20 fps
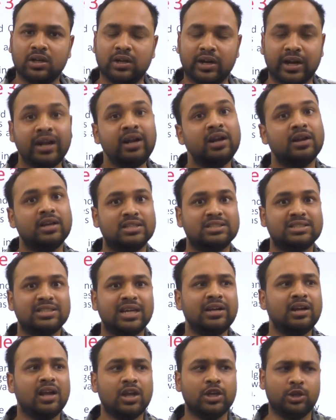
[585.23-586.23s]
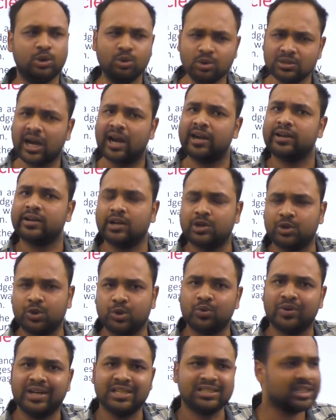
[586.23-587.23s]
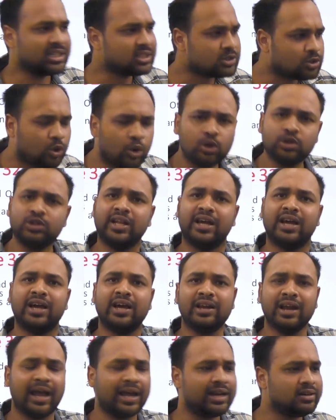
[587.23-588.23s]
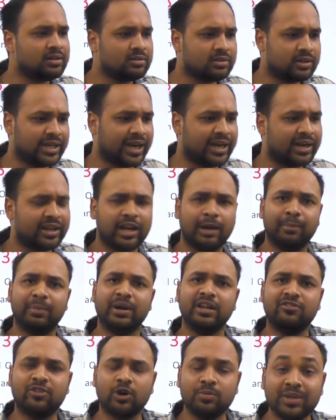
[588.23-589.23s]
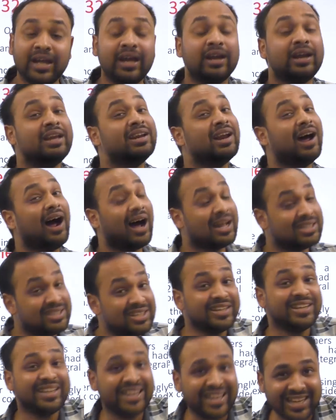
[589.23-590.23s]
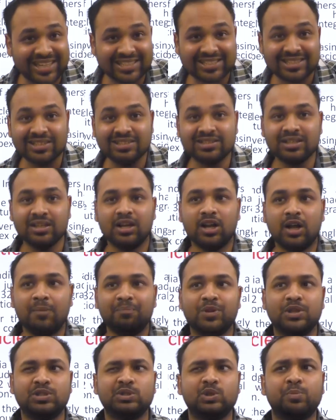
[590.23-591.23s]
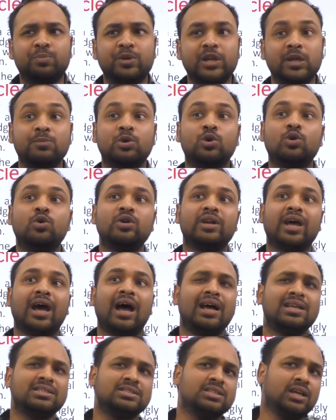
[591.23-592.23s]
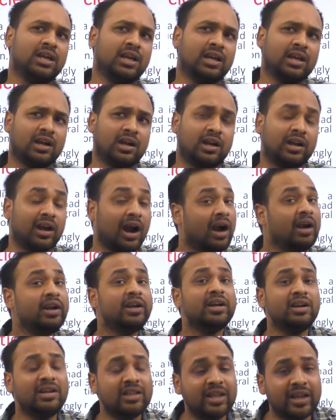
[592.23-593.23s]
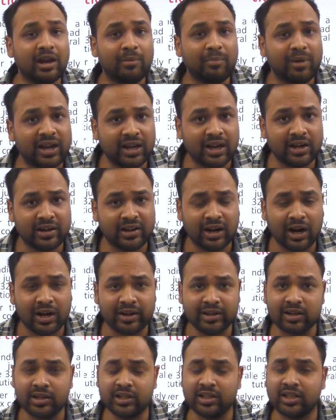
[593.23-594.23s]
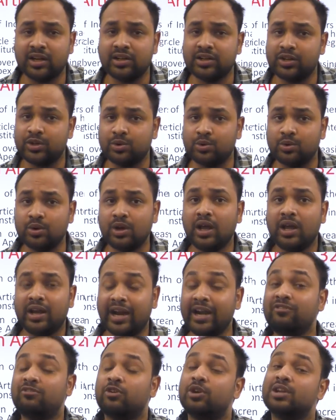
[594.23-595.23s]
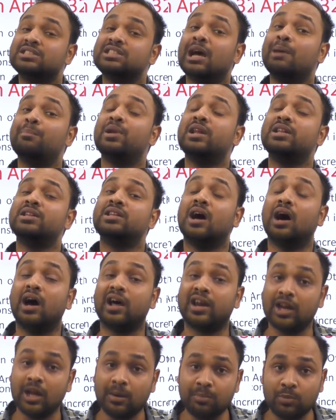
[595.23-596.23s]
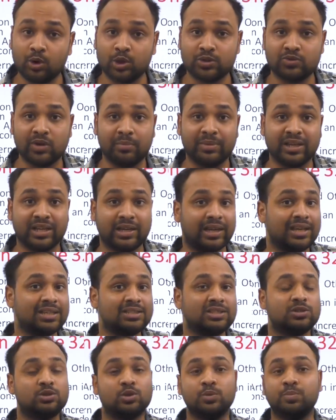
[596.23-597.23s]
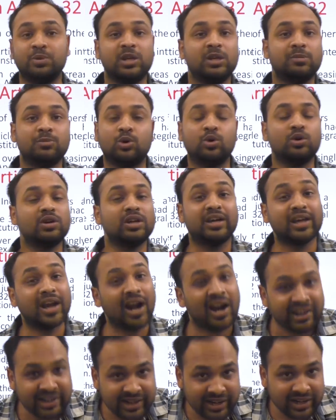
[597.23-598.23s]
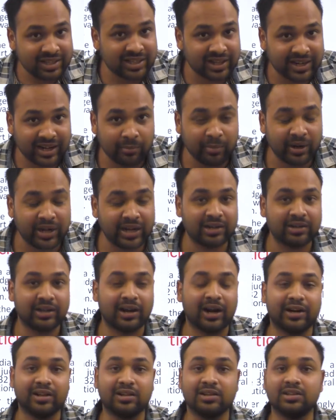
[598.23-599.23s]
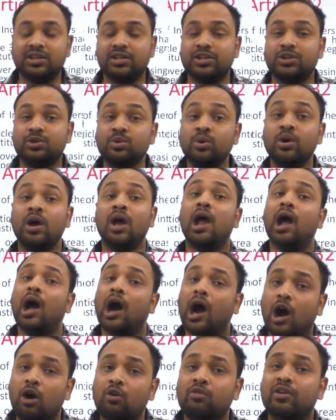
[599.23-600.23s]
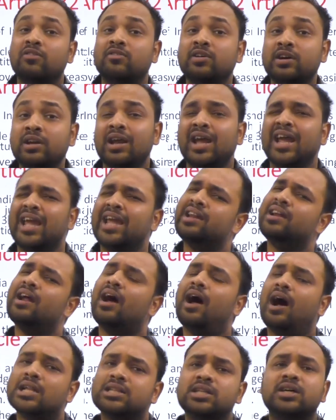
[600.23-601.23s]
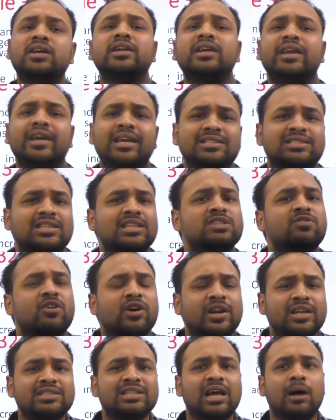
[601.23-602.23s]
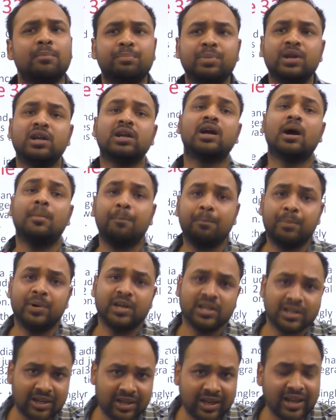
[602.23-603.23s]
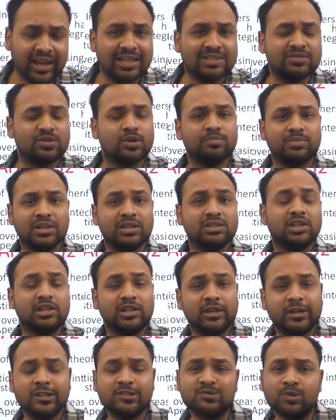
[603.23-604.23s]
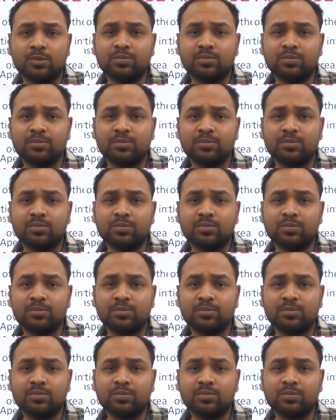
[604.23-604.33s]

Right? It said, use Article 226, go there and get a remedy from there. In other cases, the Supreme Court has granted the remedy under Article 32, right? For example, in the Arnab Goswami case, the Supreme Court granted the remedy under Article 32. However, in other cases, for example, Kappan case from the journalist